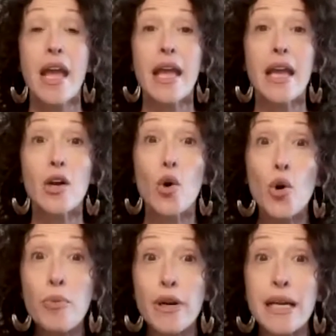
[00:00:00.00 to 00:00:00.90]

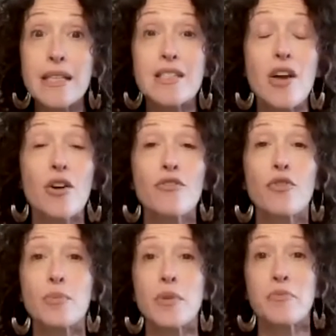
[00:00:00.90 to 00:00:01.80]
Incorporating this art
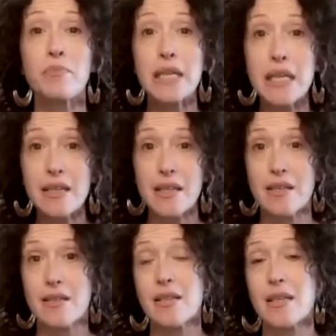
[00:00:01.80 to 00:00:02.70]
form of
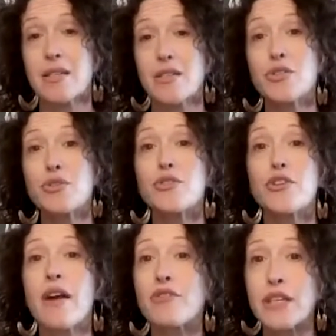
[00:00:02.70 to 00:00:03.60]
beingness into your
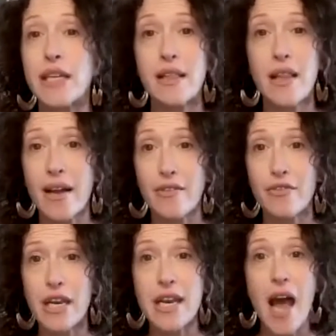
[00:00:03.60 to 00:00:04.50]
everyday life,
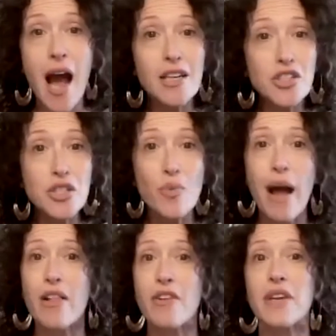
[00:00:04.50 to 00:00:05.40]
not just
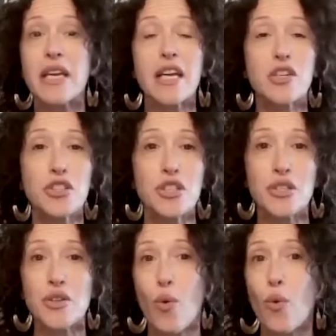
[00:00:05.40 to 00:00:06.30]
while on
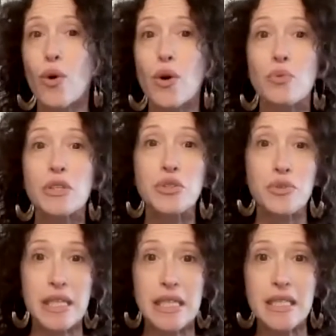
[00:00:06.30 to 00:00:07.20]
vacation or
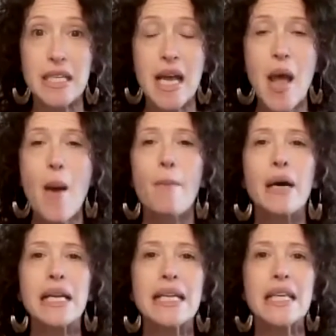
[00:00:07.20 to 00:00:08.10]
retreat,
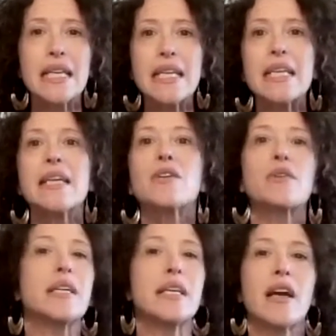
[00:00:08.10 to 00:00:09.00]
but in the
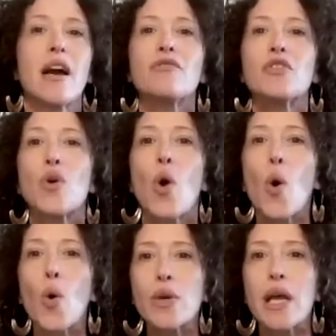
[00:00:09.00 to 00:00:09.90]
nitty-gritty of your
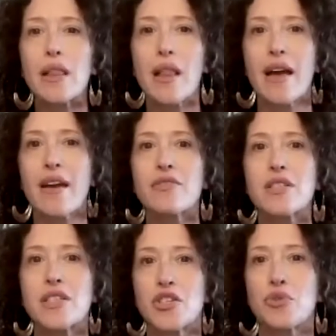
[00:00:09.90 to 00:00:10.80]
own life
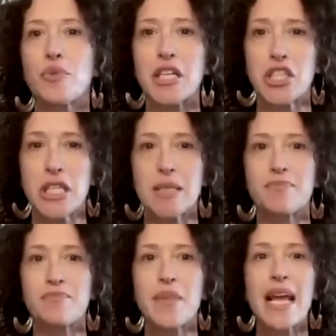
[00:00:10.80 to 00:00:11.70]

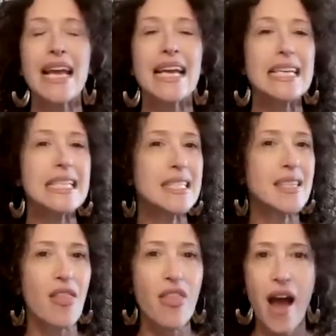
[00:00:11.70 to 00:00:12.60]
situation, is
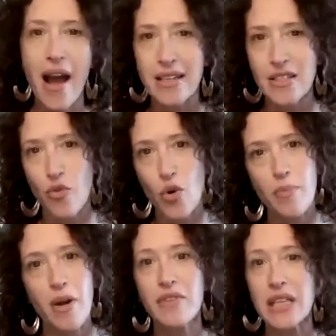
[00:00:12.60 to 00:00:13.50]
the highest form
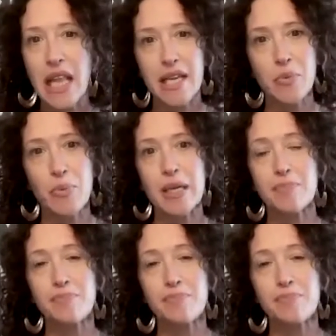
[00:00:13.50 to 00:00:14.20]
of enlightenment.